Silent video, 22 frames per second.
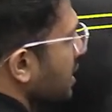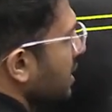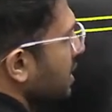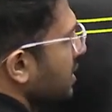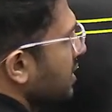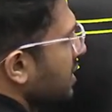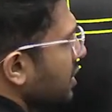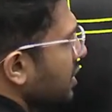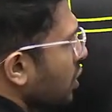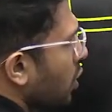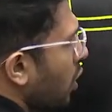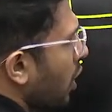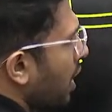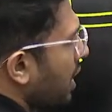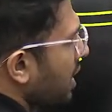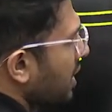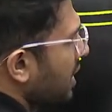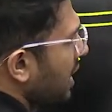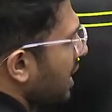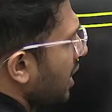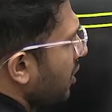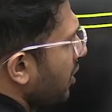this is
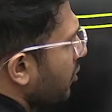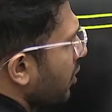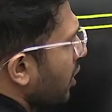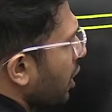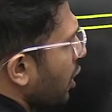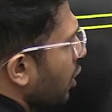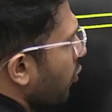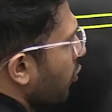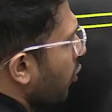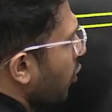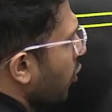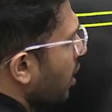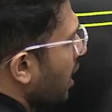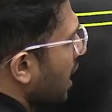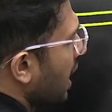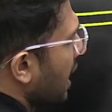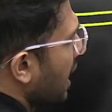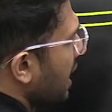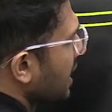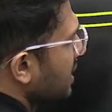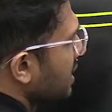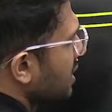concave.
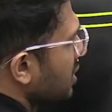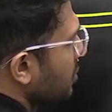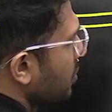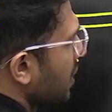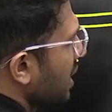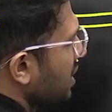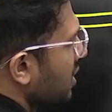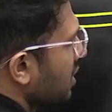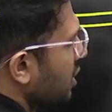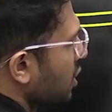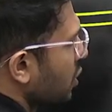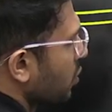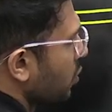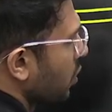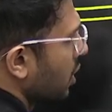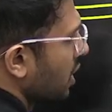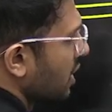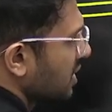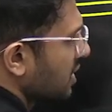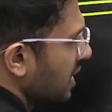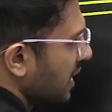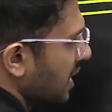Focal length is measured
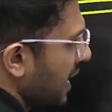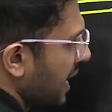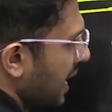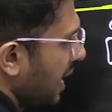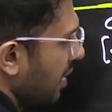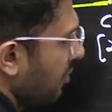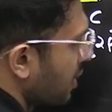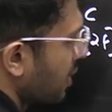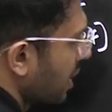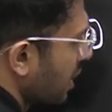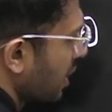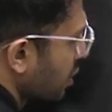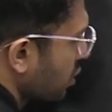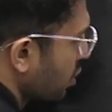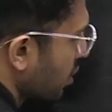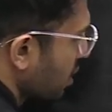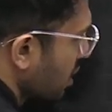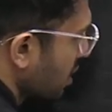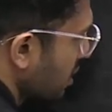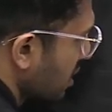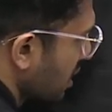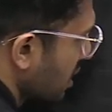towards left.
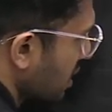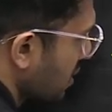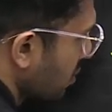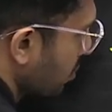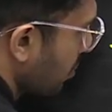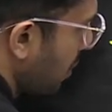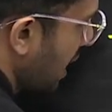So, this is